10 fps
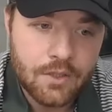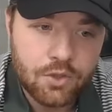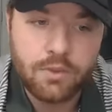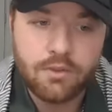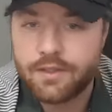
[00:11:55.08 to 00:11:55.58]

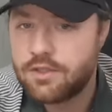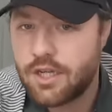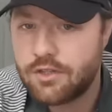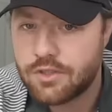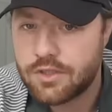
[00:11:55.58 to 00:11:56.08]
So we like to
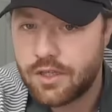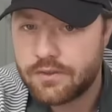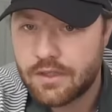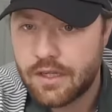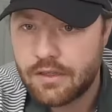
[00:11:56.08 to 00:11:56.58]
challenge
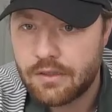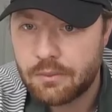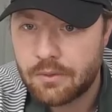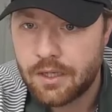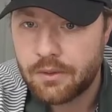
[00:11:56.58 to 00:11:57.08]
ourselves, and
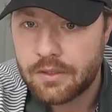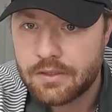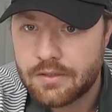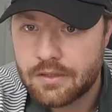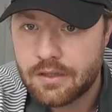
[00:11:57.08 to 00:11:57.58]

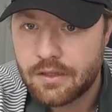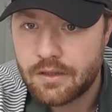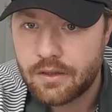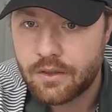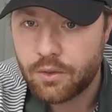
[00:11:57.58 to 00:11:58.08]
it's
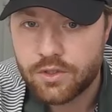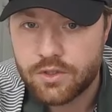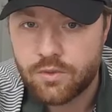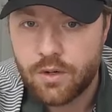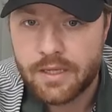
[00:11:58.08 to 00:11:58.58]
the
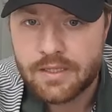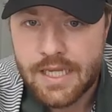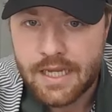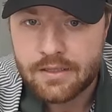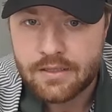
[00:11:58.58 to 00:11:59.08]
course is well
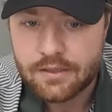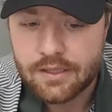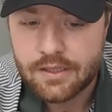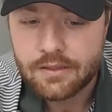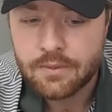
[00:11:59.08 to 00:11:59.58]
maintained.
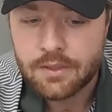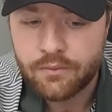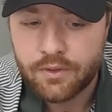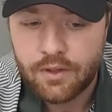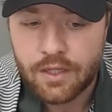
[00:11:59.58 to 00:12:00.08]
You
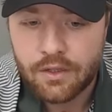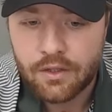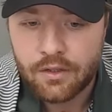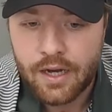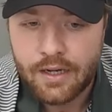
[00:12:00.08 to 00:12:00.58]
don't feel like
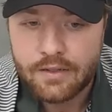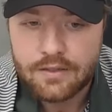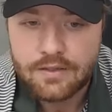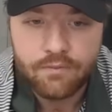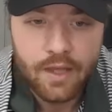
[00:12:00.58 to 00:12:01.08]
you're at a
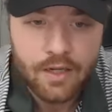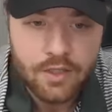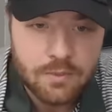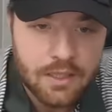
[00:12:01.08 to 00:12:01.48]
disadvantage